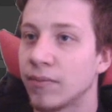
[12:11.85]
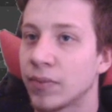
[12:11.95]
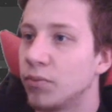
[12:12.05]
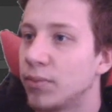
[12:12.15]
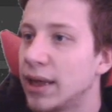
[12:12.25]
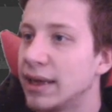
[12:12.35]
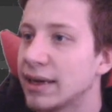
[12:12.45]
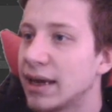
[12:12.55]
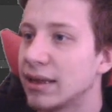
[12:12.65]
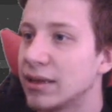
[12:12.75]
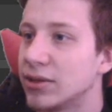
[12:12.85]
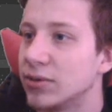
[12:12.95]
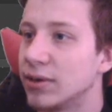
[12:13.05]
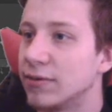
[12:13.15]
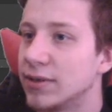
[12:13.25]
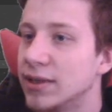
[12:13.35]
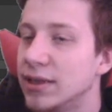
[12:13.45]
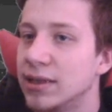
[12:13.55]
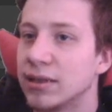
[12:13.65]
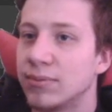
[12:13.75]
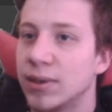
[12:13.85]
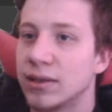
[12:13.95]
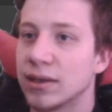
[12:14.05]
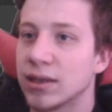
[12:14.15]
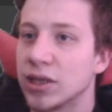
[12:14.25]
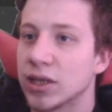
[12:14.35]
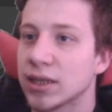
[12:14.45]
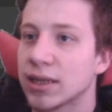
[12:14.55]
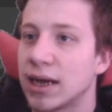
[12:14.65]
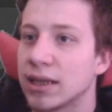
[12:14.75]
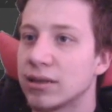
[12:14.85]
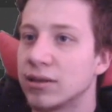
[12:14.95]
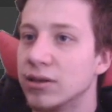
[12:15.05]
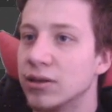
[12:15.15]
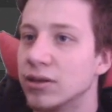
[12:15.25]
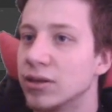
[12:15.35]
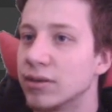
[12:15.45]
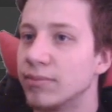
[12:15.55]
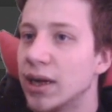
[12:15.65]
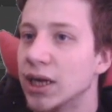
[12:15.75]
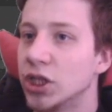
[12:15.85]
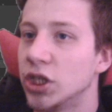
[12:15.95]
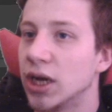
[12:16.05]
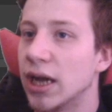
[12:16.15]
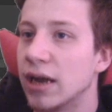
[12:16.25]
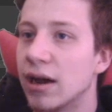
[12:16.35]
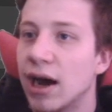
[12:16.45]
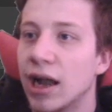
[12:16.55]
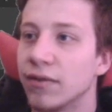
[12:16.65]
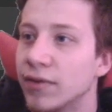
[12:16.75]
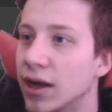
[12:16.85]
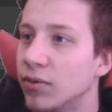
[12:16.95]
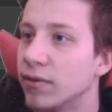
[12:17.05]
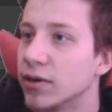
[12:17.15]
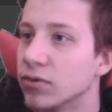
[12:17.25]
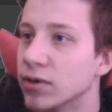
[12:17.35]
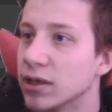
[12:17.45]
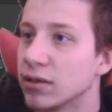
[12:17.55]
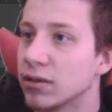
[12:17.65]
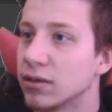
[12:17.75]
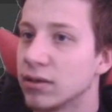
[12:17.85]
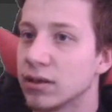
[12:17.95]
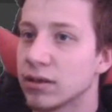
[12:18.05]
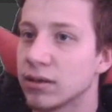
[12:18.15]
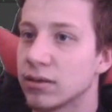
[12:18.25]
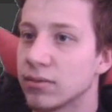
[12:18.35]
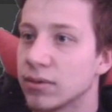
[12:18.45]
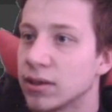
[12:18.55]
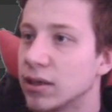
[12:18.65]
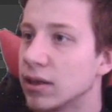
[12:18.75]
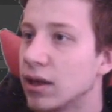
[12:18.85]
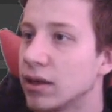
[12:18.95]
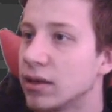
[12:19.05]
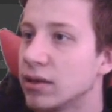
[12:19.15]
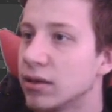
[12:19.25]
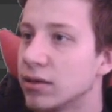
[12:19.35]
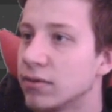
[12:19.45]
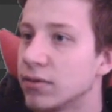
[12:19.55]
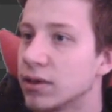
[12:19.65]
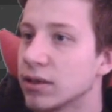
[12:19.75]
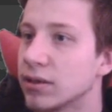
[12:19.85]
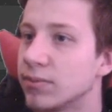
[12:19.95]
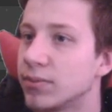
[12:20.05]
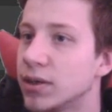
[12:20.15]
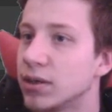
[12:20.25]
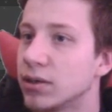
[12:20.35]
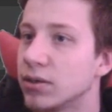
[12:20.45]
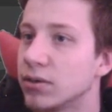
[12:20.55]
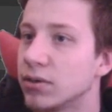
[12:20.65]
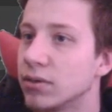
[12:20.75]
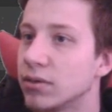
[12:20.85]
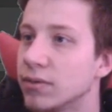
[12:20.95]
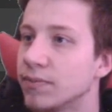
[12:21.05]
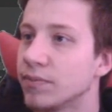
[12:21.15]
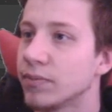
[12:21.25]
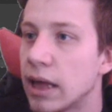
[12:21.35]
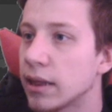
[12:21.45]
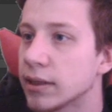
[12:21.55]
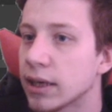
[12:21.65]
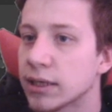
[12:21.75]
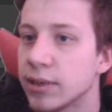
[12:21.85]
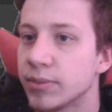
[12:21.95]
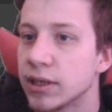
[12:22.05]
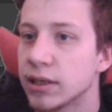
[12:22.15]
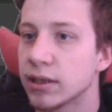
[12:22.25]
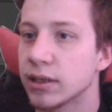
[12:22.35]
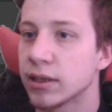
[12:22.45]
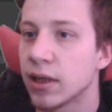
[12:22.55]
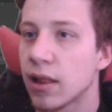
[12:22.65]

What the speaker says: So plane cut, as you have seen, basically just cuts your mesh in half however you need. Let's set it like this, for example. Okay, let's accept it.